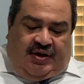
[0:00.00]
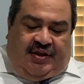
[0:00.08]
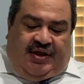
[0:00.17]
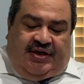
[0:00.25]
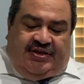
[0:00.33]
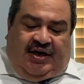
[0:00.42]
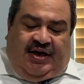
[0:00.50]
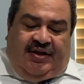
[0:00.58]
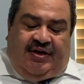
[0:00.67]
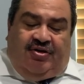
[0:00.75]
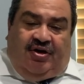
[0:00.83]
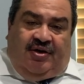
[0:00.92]
These are
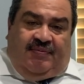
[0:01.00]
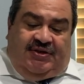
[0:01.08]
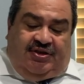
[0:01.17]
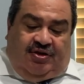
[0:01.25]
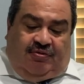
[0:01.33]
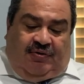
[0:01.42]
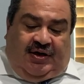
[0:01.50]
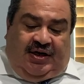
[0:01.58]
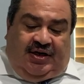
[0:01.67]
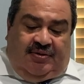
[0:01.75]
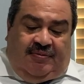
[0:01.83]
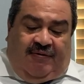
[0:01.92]
the documents
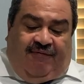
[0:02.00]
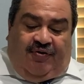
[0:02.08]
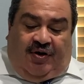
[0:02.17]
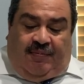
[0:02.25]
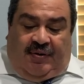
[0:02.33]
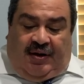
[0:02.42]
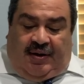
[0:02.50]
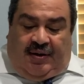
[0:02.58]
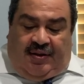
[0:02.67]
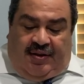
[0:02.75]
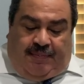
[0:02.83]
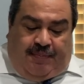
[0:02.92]
required from
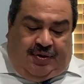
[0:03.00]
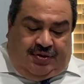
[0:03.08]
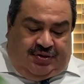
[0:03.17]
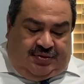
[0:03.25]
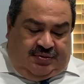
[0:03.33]
the person.